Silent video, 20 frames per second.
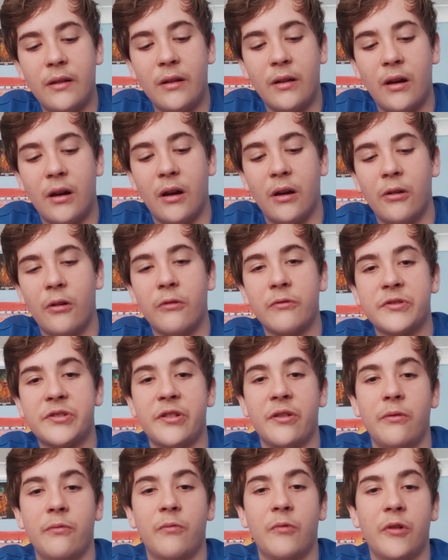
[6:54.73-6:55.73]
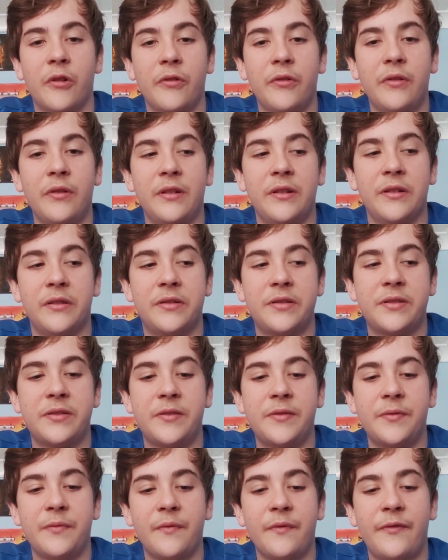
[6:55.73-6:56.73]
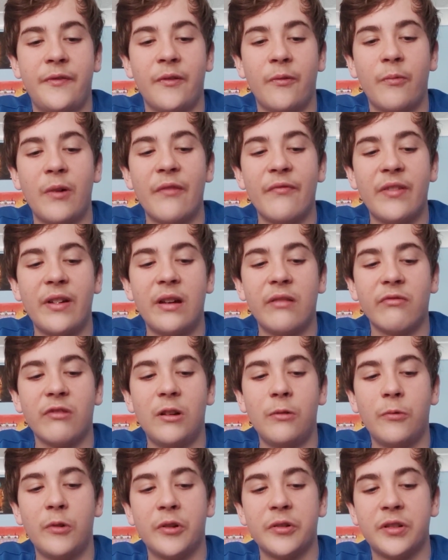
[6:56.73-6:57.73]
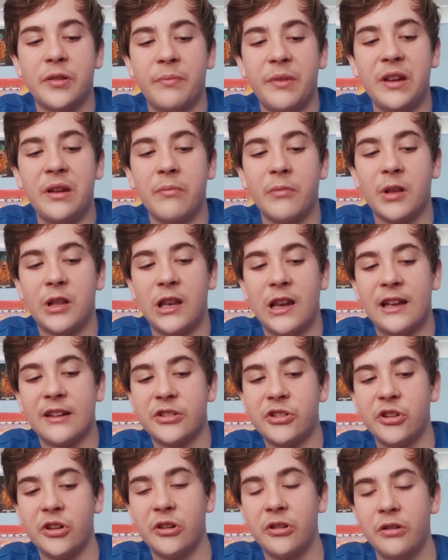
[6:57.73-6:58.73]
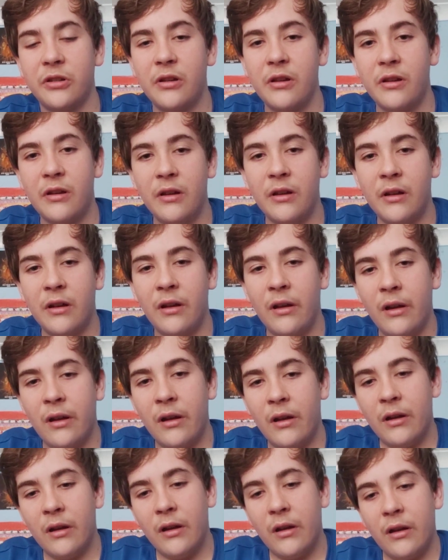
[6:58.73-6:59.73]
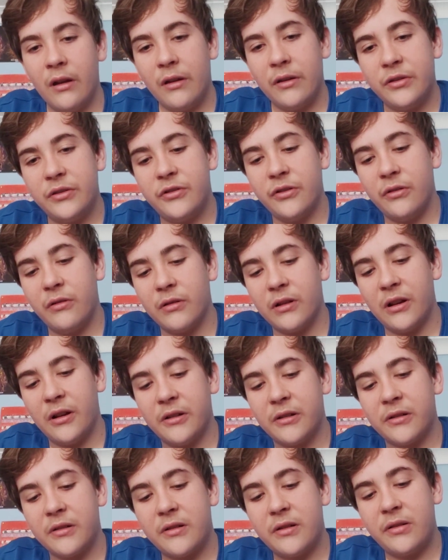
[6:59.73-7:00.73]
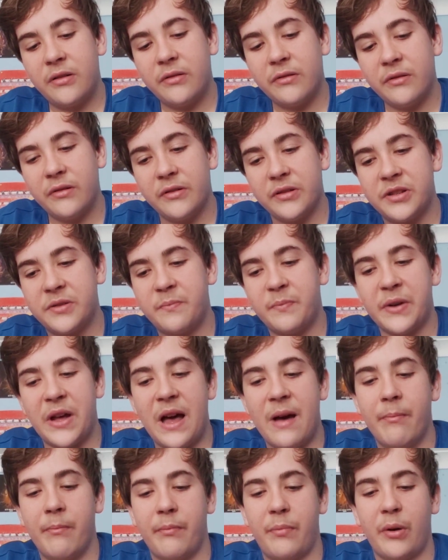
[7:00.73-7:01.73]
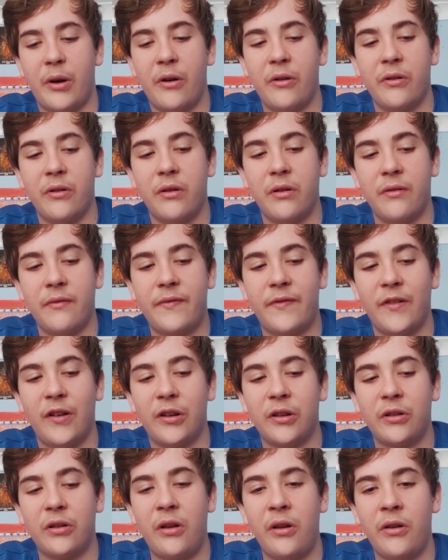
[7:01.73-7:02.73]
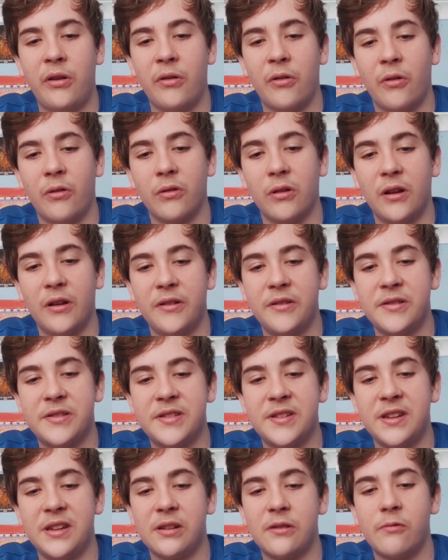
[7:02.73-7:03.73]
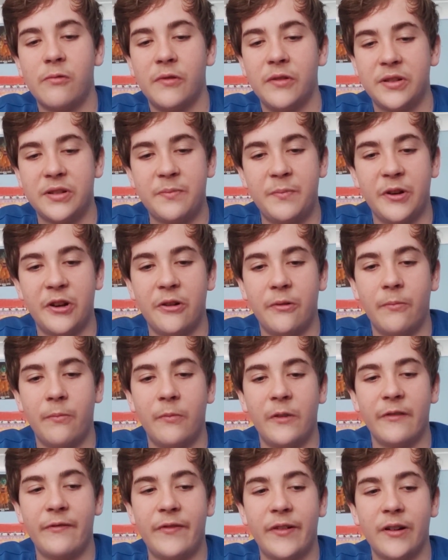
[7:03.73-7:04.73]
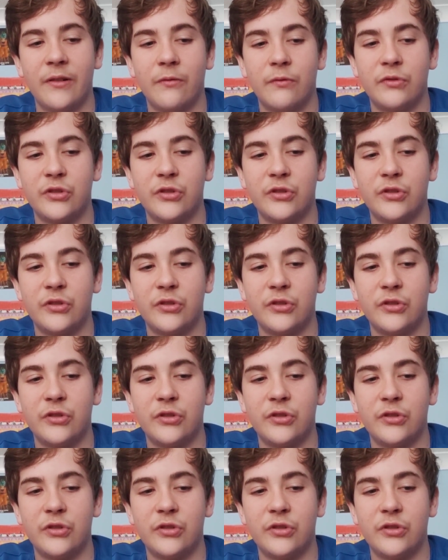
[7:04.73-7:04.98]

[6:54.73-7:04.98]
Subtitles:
I also want is for when they rework the beam clashing, do like a spam button thing, not like sequence button with Final